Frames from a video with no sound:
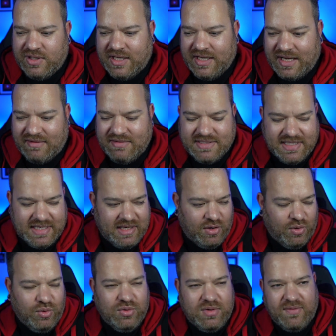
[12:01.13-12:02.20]
You can guarantee it.
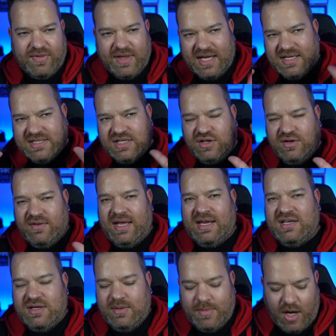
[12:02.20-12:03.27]
All the things that you're
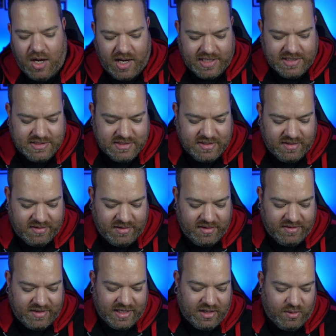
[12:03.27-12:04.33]
in your mind that you
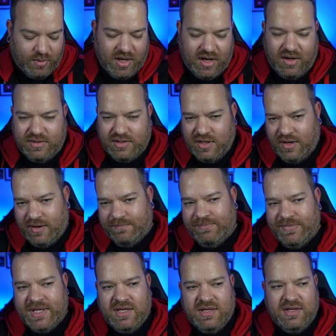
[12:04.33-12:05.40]
think, well, you know,
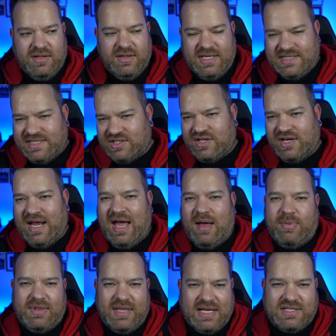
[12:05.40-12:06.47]
this is going to
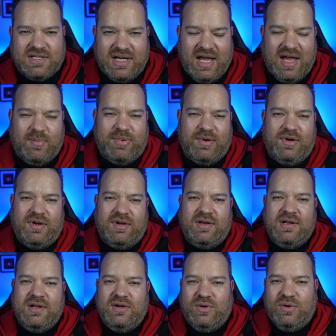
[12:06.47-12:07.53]
happen, that's going to happen,
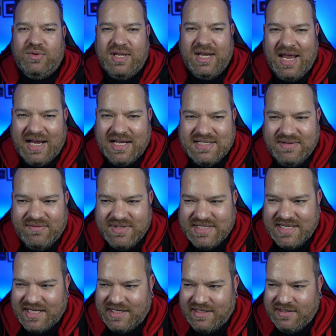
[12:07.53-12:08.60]
all the
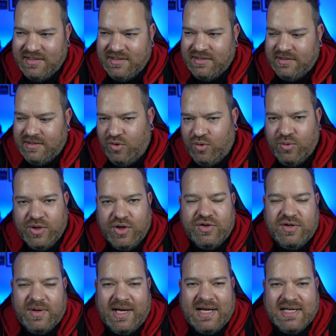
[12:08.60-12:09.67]
negativity, all you're
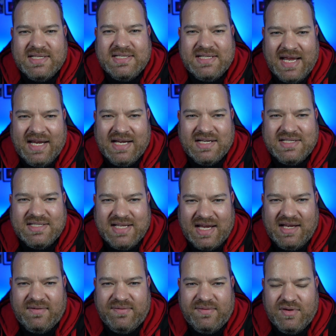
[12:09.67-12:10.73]
doing is staying
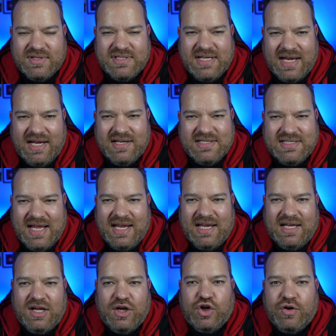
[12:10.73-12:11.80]
safe. You're staying
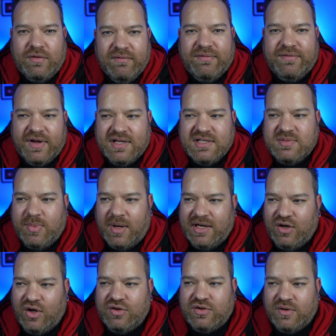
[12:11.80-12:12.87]
in comfort by
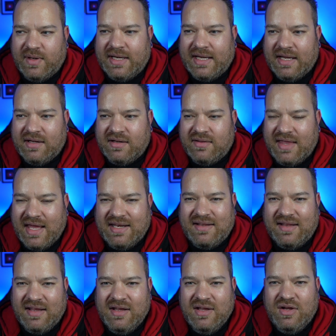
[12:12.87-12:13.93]
not doing
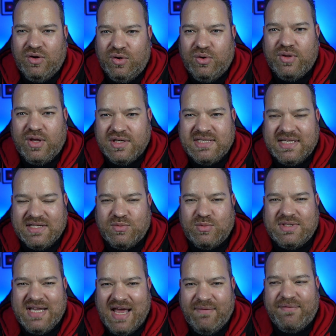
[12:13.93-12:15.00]
it. All those things will
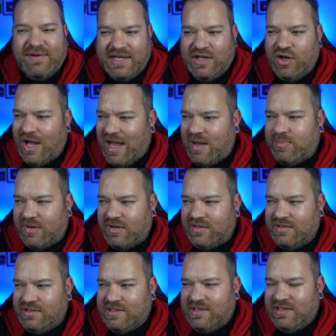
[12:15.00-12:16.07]
definitely not
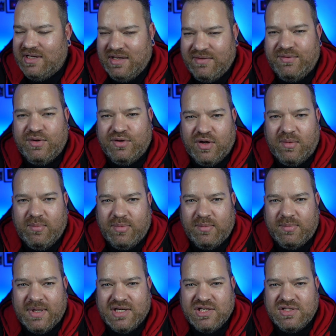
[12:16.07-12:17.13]
happen if you don't
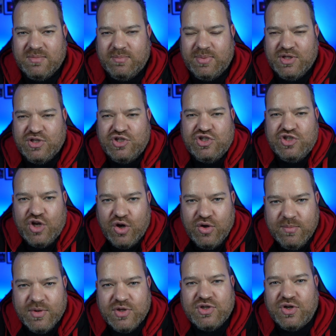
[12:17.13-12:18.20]
publish. But so
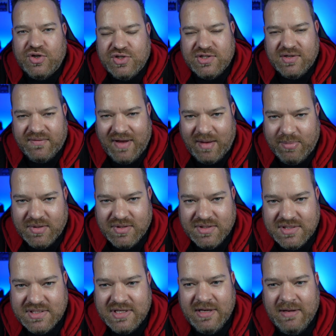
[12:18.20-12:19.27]
much good stuff
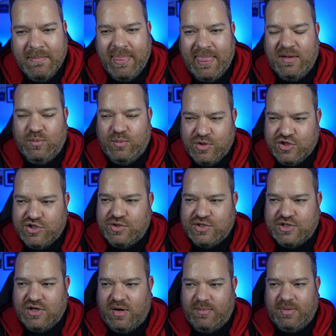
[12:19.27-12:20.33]
happens once you
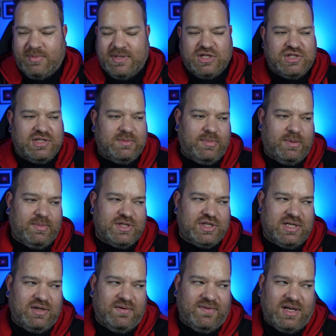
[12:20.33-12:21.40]
start
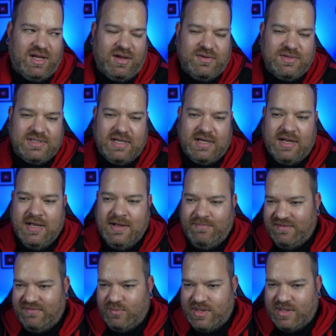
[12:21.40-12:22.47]
publishing your videos. And
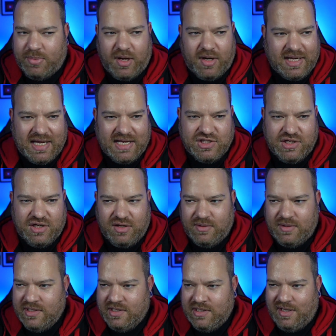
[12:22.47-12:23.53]
even with a podcast, you know,
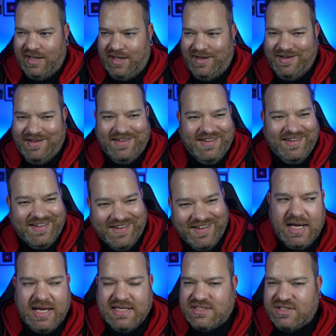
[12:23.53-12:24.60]

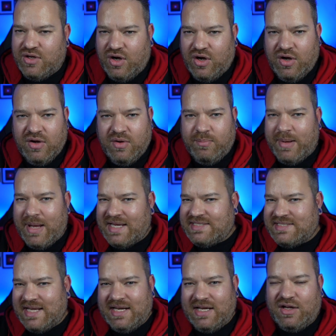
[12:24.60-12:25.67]
it's not a
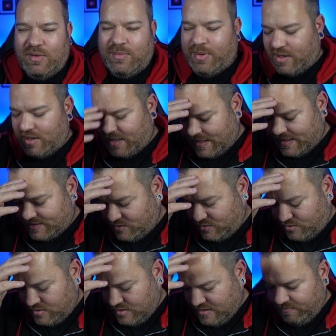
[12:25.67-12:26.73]
best-selling podcast
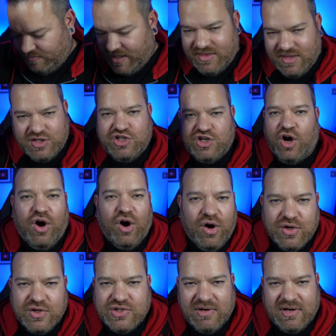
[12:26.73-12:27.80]
or in the
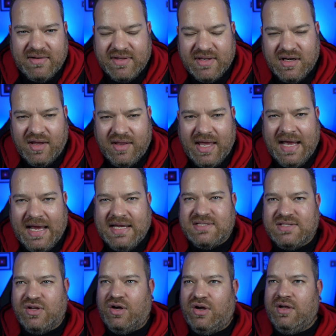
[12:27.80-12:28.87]
charts or anything like that.
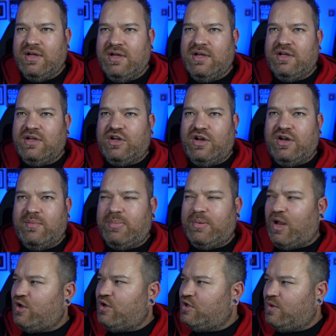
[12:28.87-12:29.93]
It's not going to
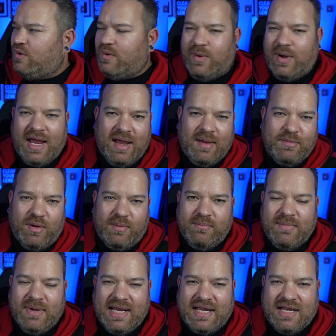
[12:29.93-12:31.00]
blow you away. I'm not
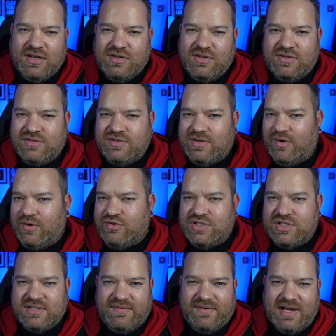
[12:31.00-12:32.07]
making
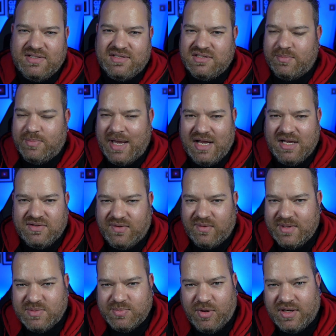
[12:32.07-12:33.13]
hundreds of thousands of pounds from
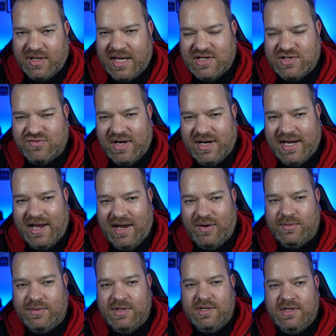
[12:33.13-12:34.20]
this podcast right now.